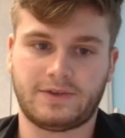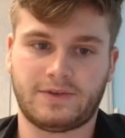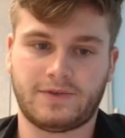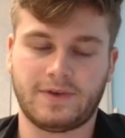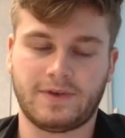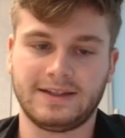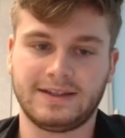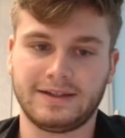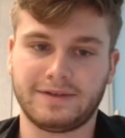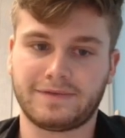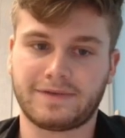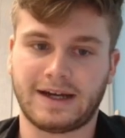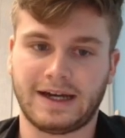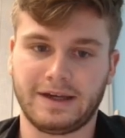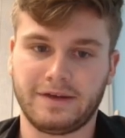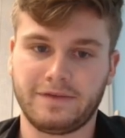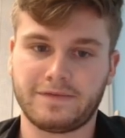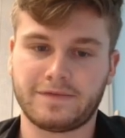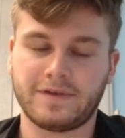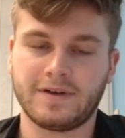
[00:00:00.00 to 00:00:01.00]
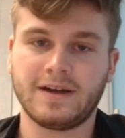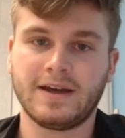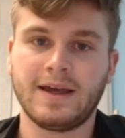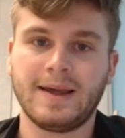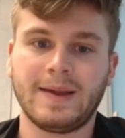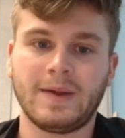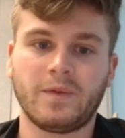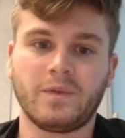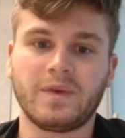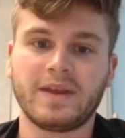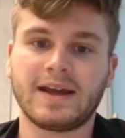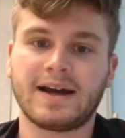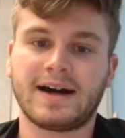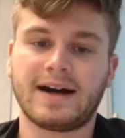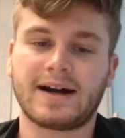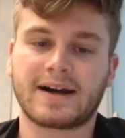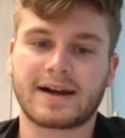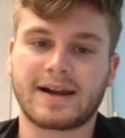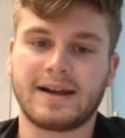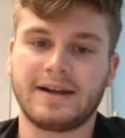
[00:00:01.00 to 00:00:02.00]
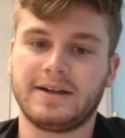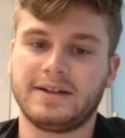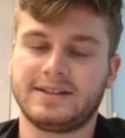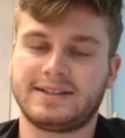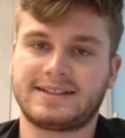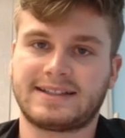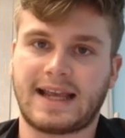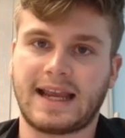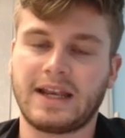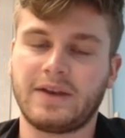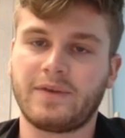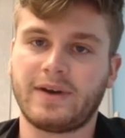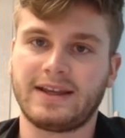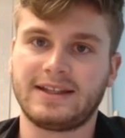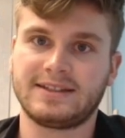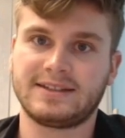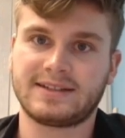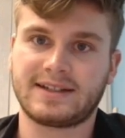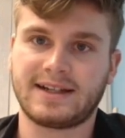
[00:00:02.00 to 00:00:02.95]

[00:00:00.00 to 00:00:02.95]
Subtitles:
25, we are in a sideways